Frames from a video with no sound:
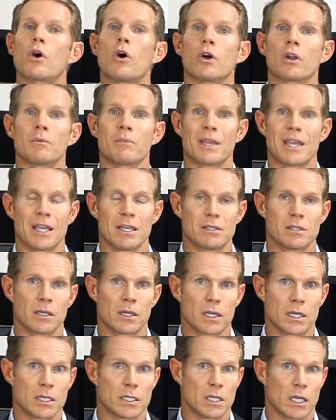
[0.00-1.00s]
economy
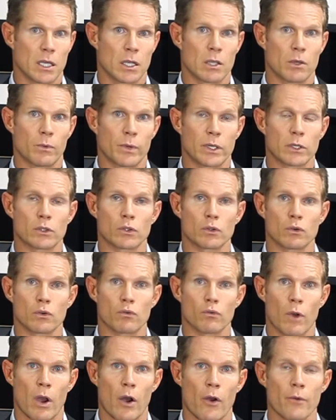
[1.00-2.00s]
is continuing to
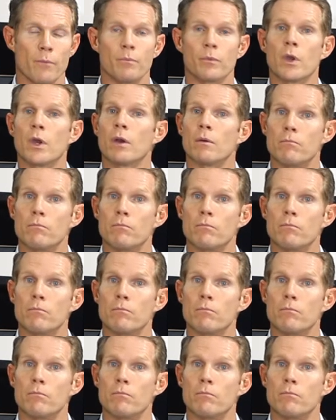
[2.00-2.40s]
grow.